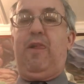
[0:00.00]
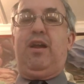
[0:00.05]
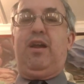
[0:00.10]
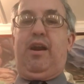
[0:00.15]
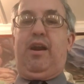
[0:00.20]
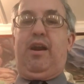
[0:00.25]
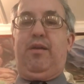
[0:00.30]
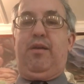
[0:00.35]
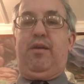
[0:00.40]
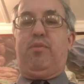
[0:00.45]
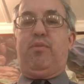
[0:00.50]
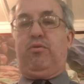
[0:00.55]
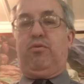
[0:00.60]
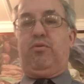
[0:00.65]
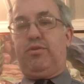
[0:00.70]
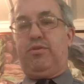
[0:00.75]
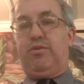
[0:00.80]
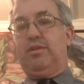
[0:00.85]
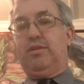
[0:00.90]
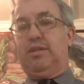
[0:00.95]
And in
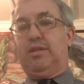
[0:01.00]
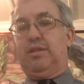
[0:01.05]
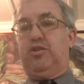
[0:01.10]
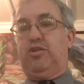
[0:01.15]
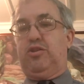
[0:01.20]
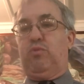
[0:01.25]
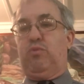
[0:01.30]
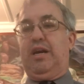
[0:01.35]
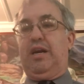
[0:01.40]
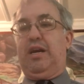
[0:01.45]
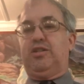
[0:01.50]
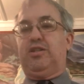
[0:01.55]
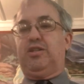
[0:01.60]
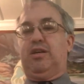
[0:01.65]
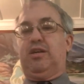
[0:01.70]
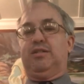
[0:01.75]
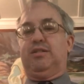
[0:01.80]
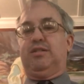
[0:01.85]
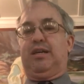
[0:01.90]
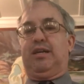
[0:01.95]
both
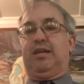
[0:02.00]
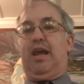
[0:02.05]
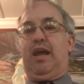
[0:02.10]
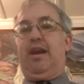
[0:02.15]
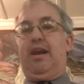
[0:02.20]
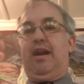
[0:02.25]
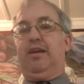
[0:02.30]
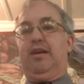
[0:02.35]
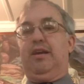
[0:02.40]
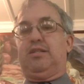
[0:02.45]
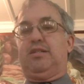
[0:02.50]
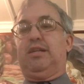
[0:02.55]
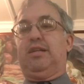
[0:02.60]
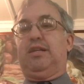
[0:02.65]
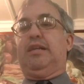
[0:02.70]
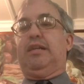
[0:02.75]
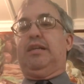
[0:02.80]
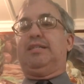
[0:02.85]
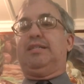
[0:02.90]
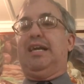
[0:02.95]
situations, again, it's,
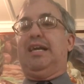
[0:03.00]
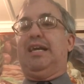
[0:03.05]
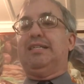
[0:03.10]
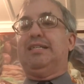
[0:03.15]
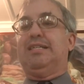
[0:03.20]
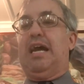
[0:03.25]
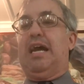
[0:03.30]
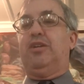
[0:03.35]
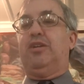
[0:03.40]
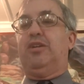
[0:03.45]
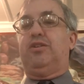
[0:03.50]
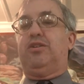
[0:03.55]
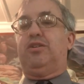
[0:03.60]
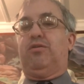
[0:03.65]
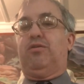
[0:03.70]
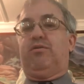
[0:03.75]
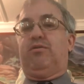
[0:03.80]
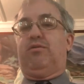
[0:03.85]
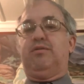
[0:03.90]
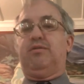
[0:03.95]
it's
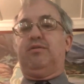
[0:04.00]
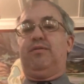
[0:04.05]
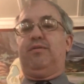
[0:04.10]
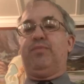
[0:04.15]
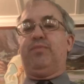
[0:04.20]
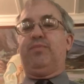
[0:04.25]
intentional.